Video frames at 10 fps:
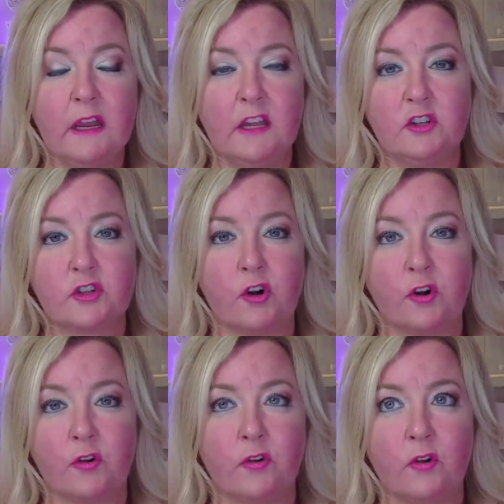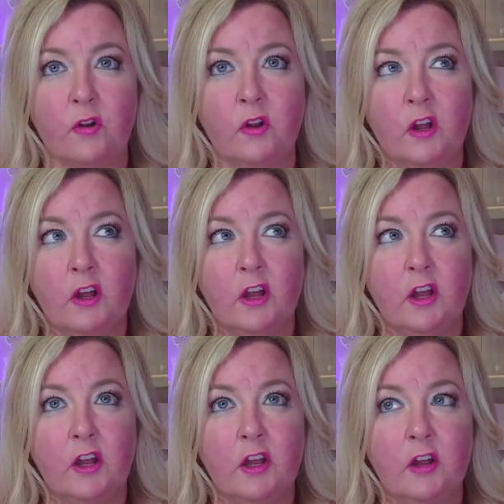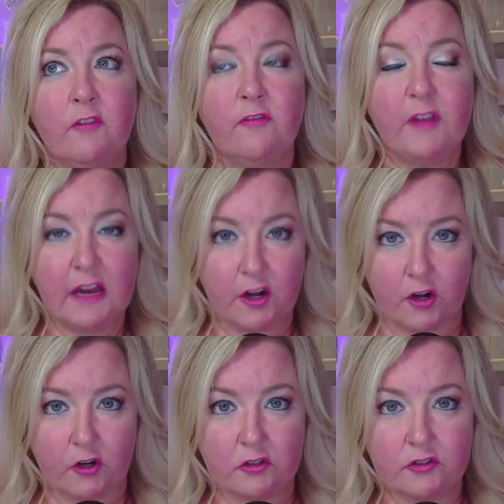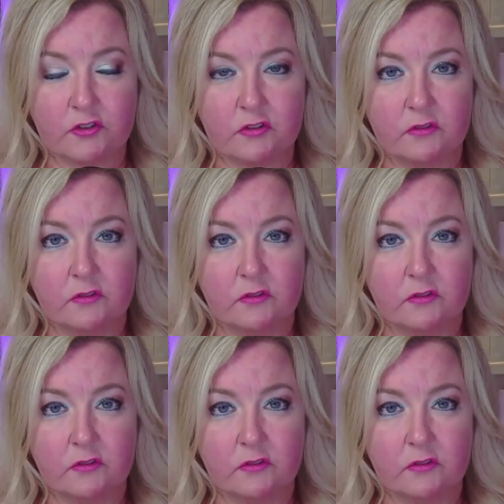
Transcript: internal fears,